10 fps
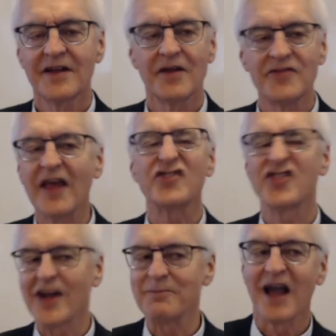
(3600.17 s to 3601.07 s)
That
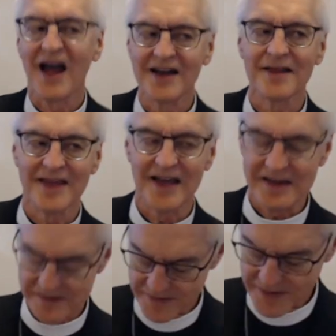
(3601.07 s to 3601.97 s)
same kind of
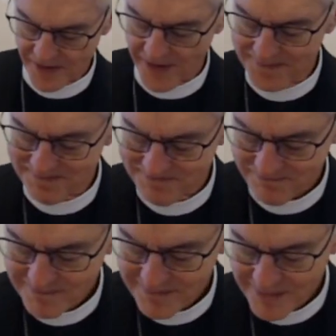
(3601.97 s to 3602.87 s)
thing, all right?
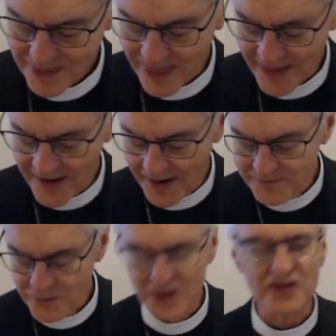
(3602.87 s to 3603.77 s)

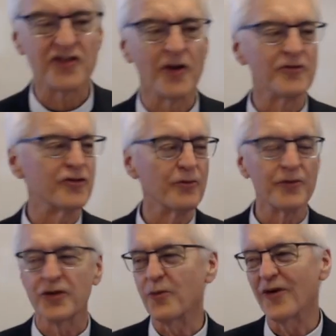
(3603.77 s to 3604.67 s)
Um, we just don't do it
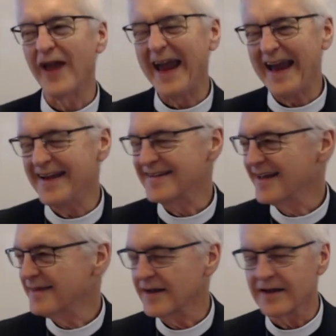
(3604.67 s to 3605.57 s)
with the word and,
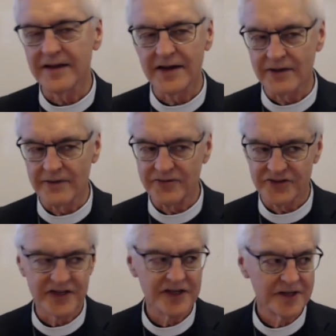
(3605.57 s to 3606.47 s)
I think, in
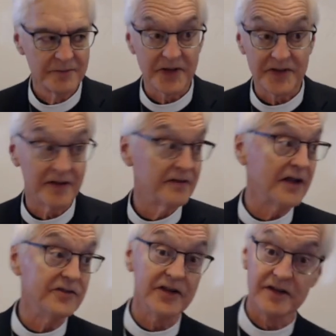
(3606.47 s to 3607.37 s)
English. But
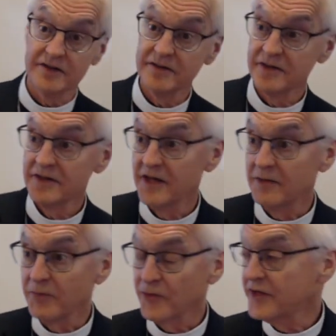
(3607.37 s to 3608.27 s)
they did
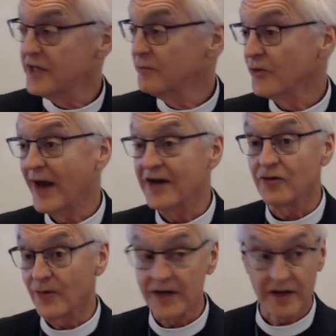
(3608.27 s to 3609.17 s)
in both Hebrew
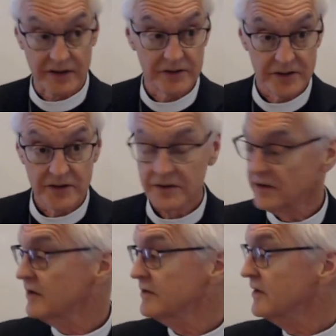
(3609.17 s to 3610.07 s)
and Greek.
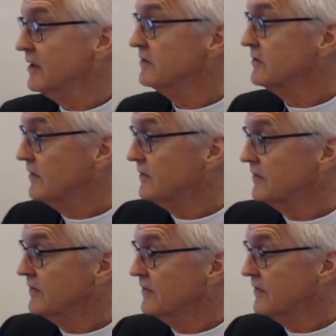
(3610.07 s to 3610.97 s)
Unless you have a
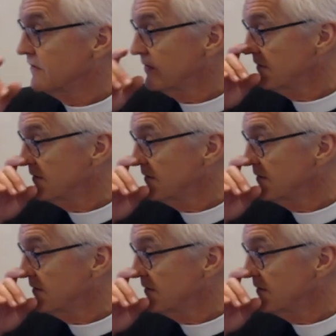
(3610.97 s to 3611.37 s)
dual parish.